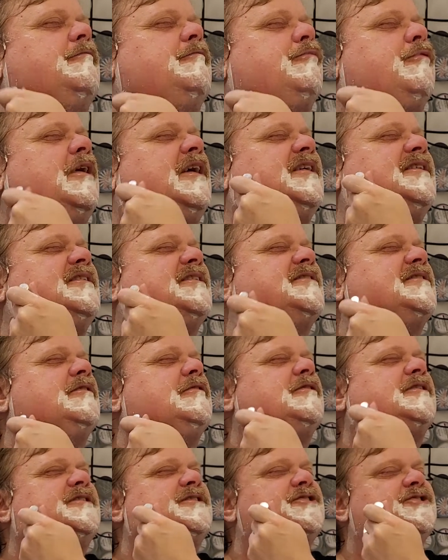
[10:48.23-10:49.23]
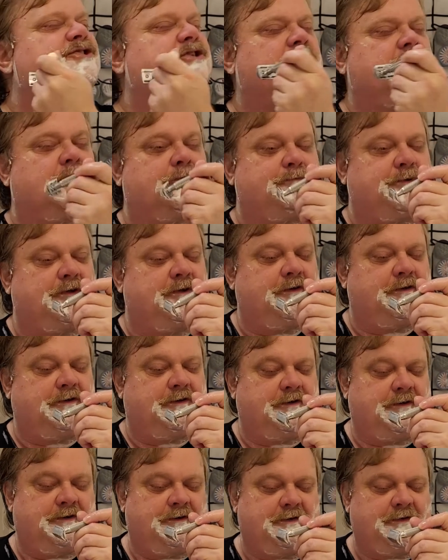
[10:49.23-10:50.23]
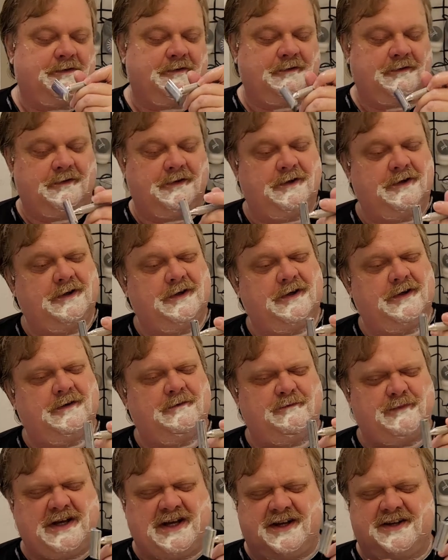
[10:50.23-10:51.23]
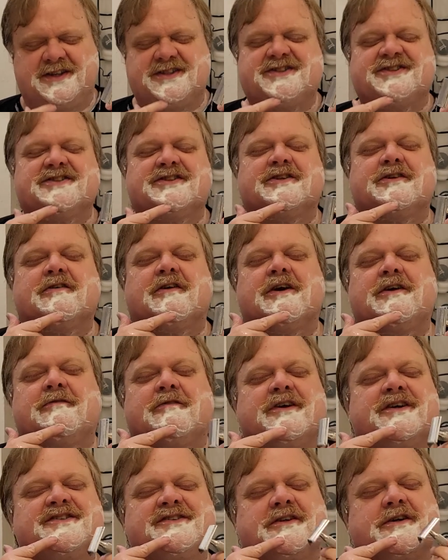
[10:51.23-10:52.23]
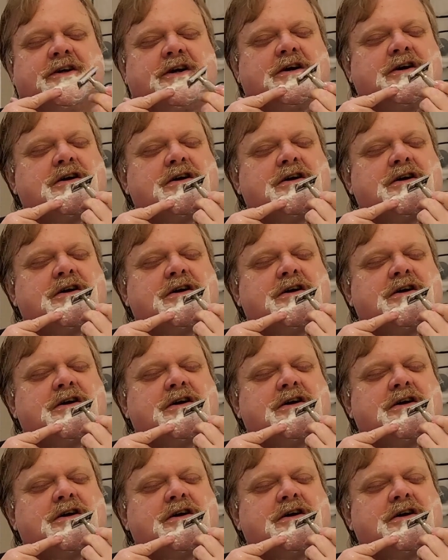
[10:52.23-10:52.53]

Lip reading: practice looking sharp. Man, this is a great razor.